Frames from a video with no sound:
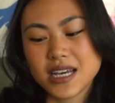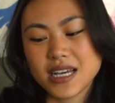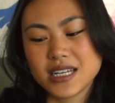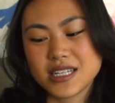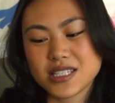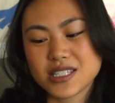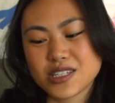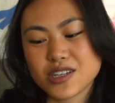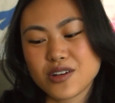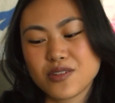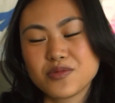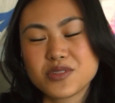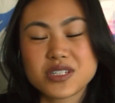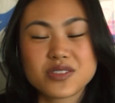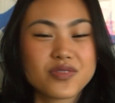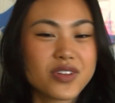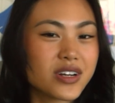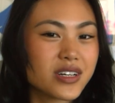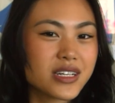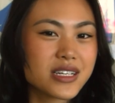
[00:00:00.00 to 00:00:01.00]
and so I'm
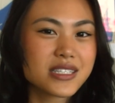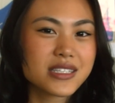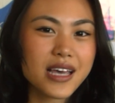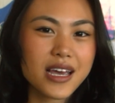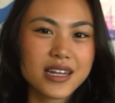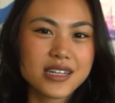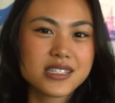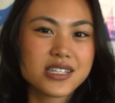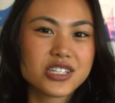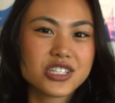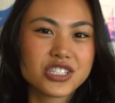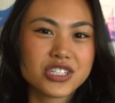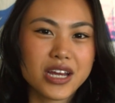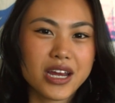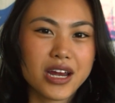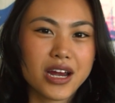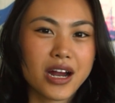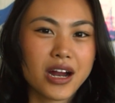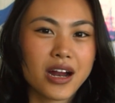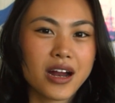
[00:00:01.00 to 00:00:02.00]
just very excited to
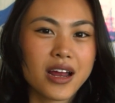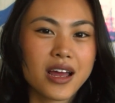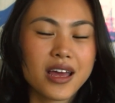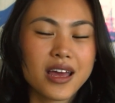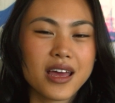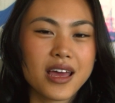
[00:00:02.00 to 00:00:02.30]
share